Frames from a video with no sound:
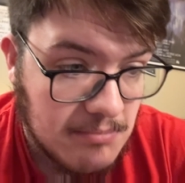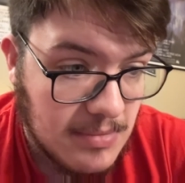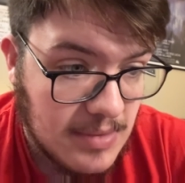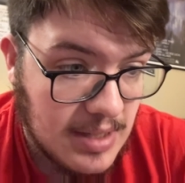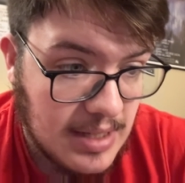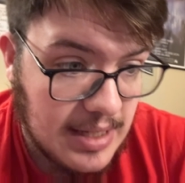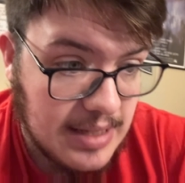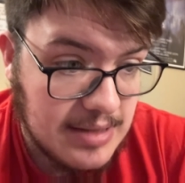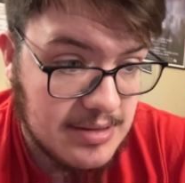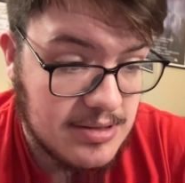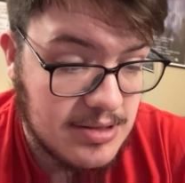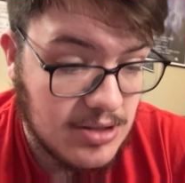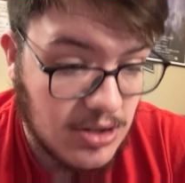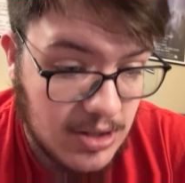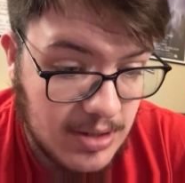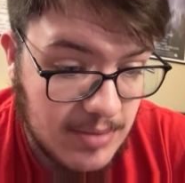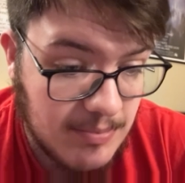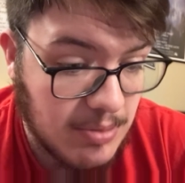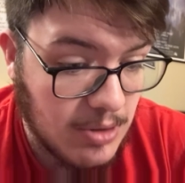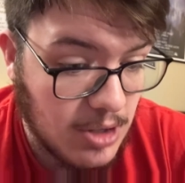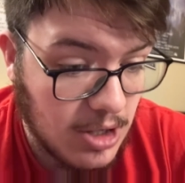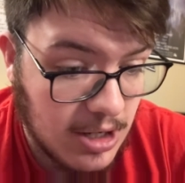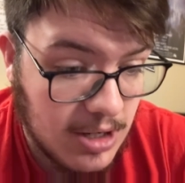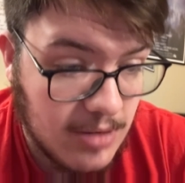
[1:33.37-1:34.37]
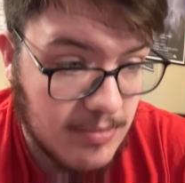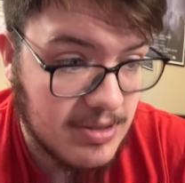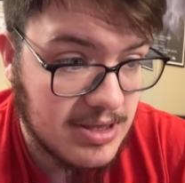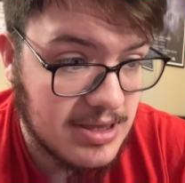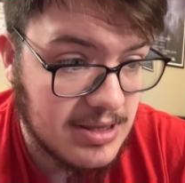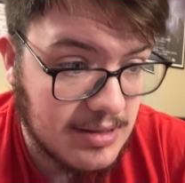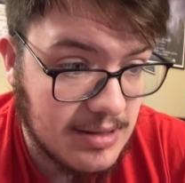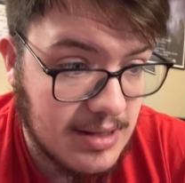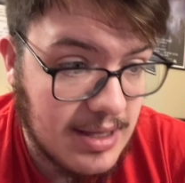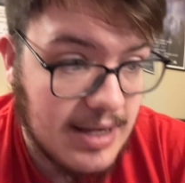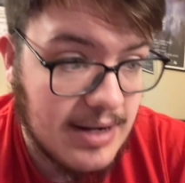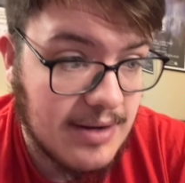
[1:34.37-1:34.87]
it's on par with a
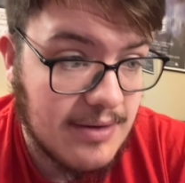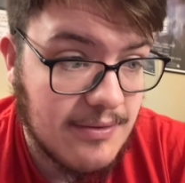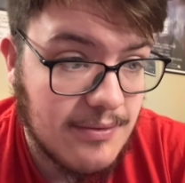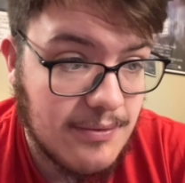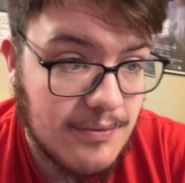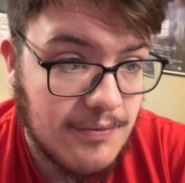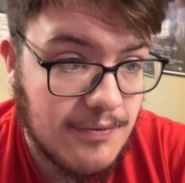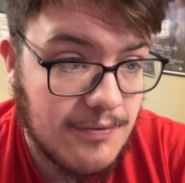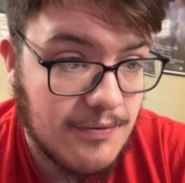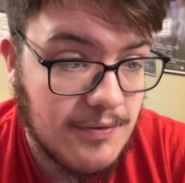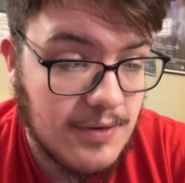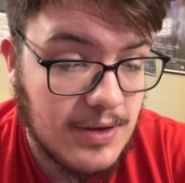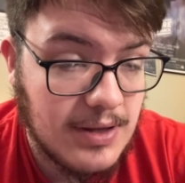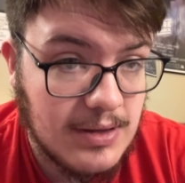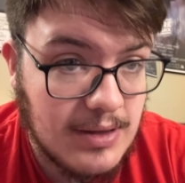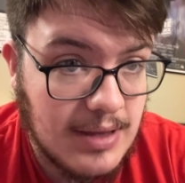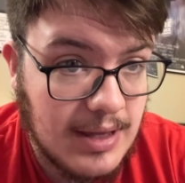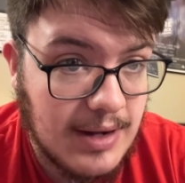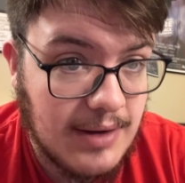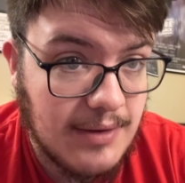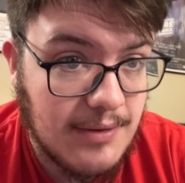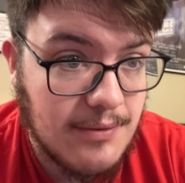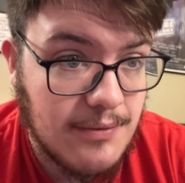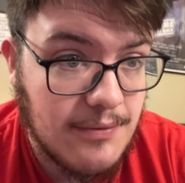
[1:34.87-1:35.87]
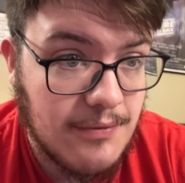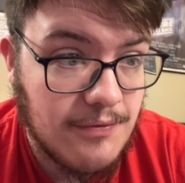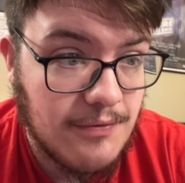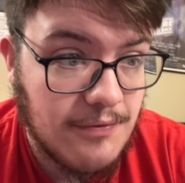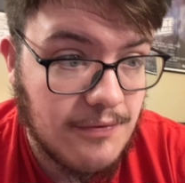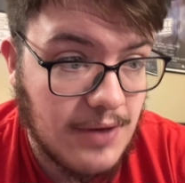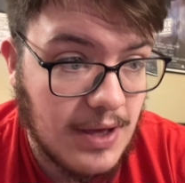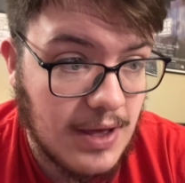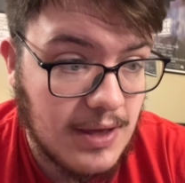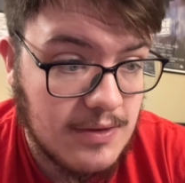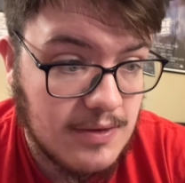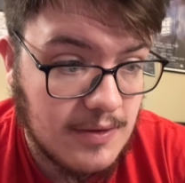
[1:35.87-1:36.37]
lot of
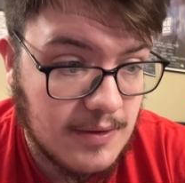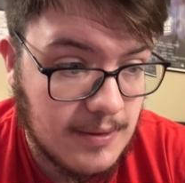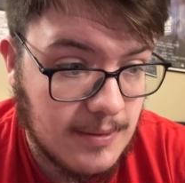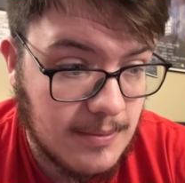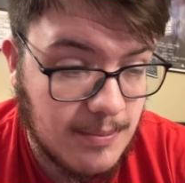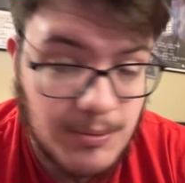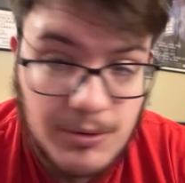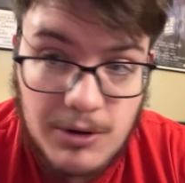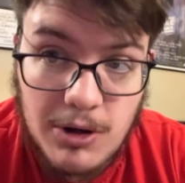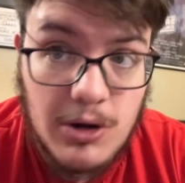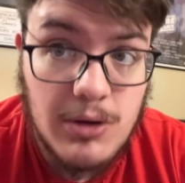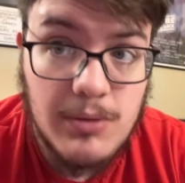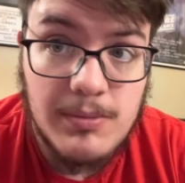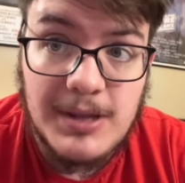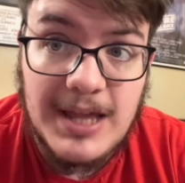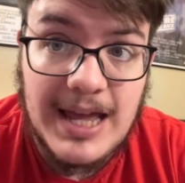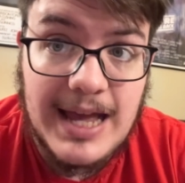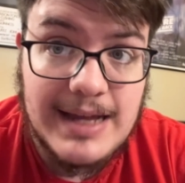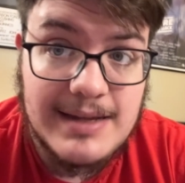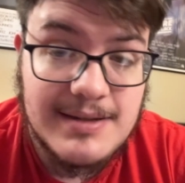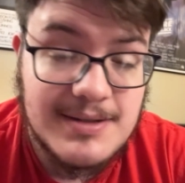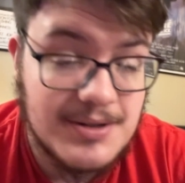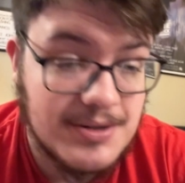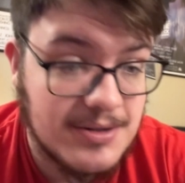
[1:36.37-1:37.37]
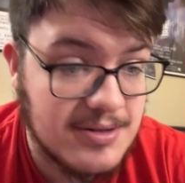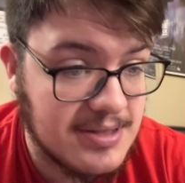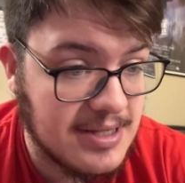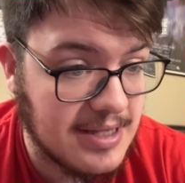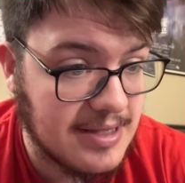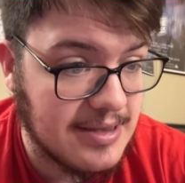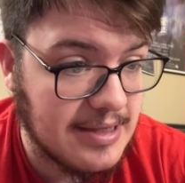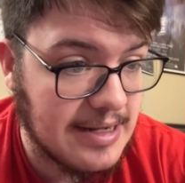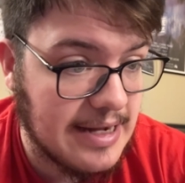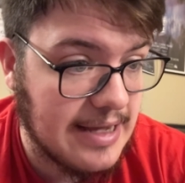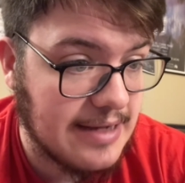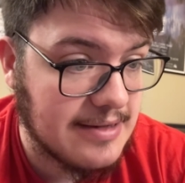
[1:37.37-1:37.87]
other pro blasters like
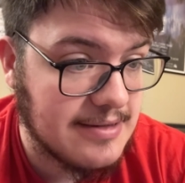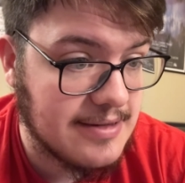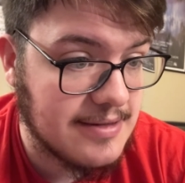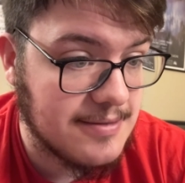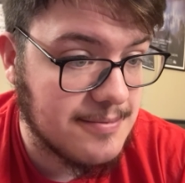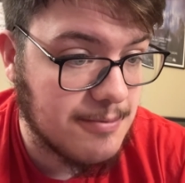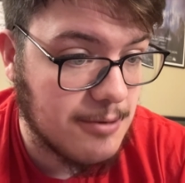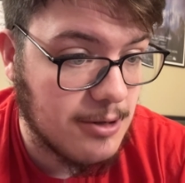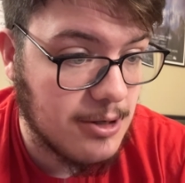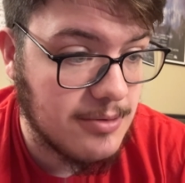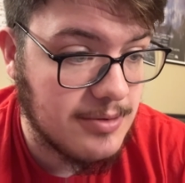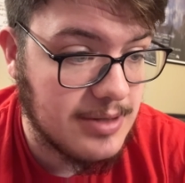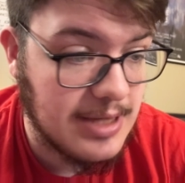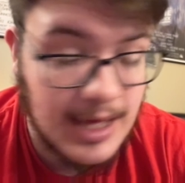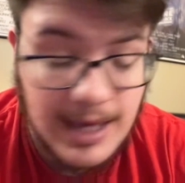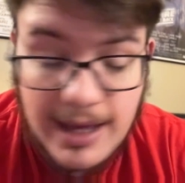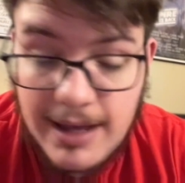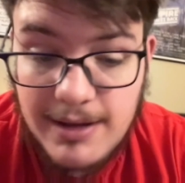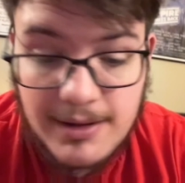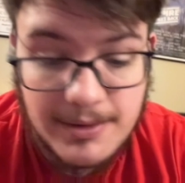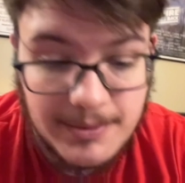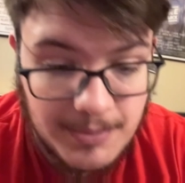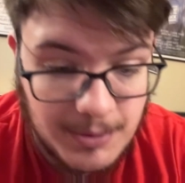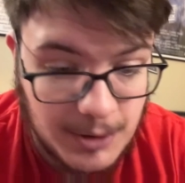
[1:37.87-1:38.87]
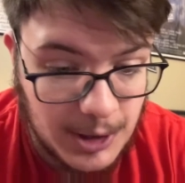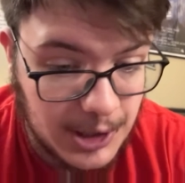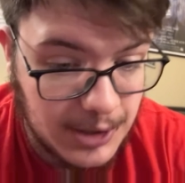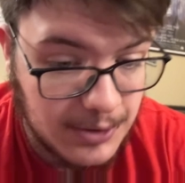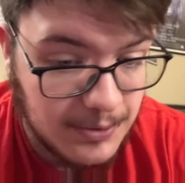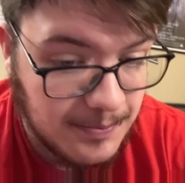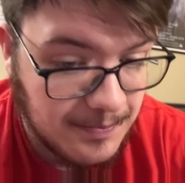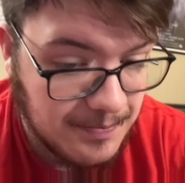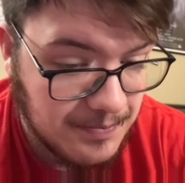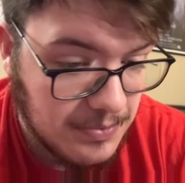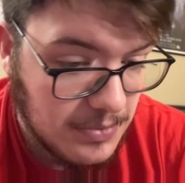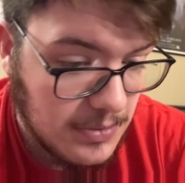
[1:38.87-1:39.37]
the Nexus Pro and the Aeon
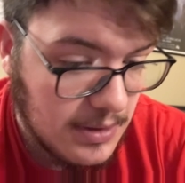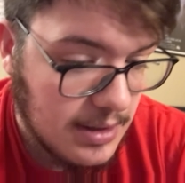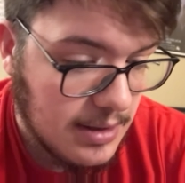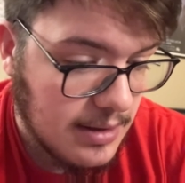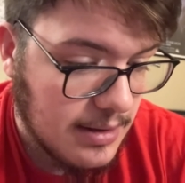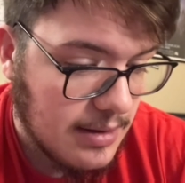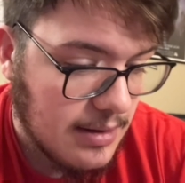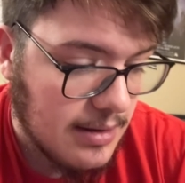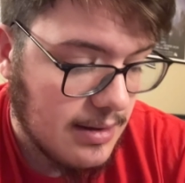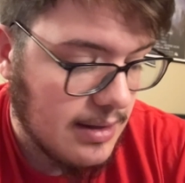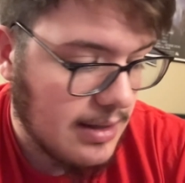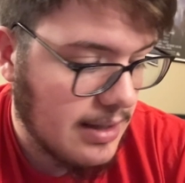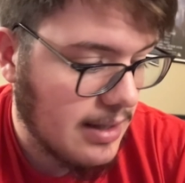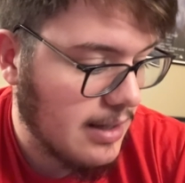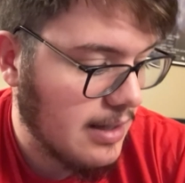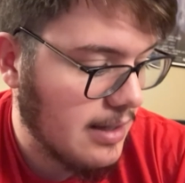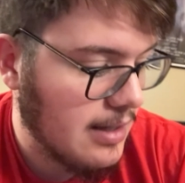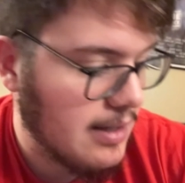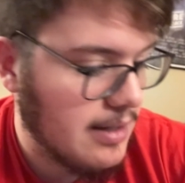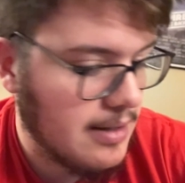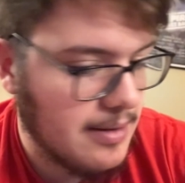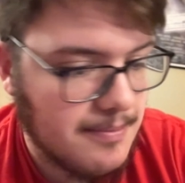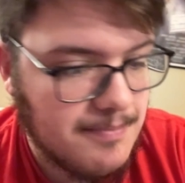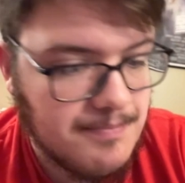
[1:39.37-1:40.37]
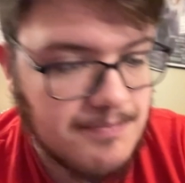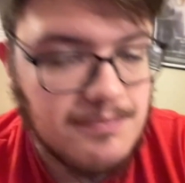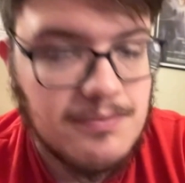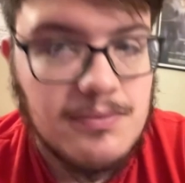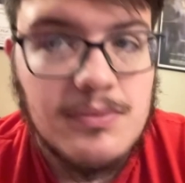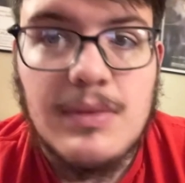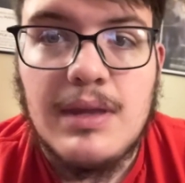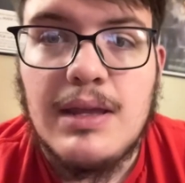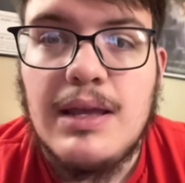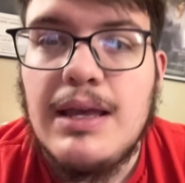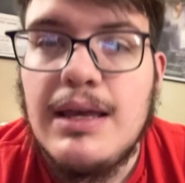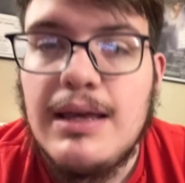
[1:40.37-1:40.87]
Pro. And
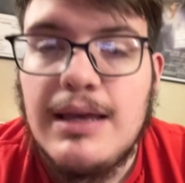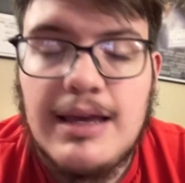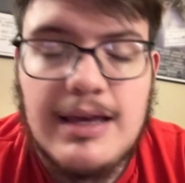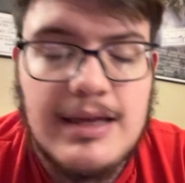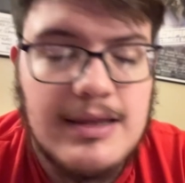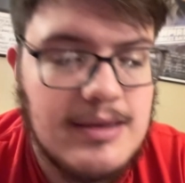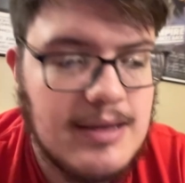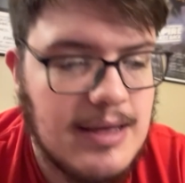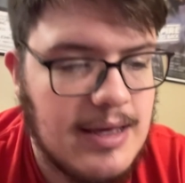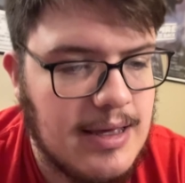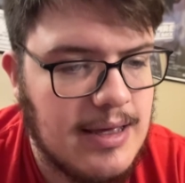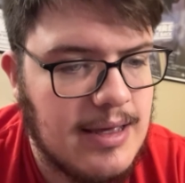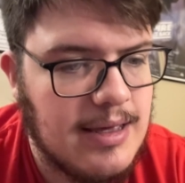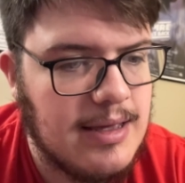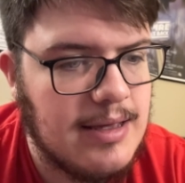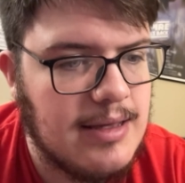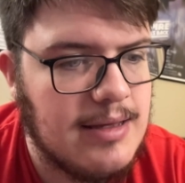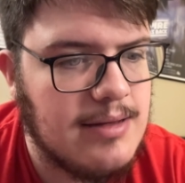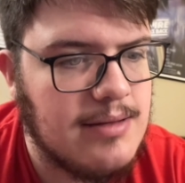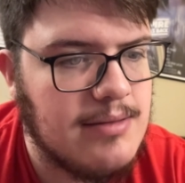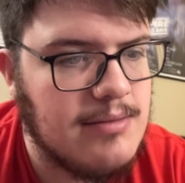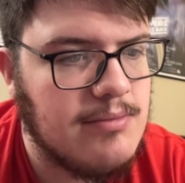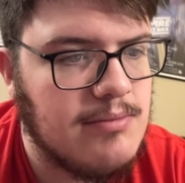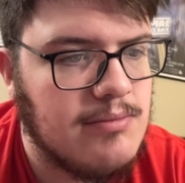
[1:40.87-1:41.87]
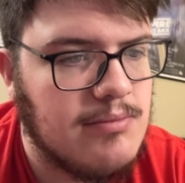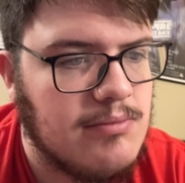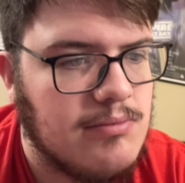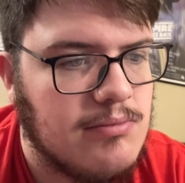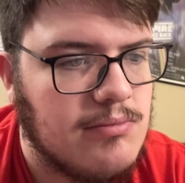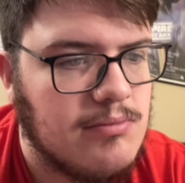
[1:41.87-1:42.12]
then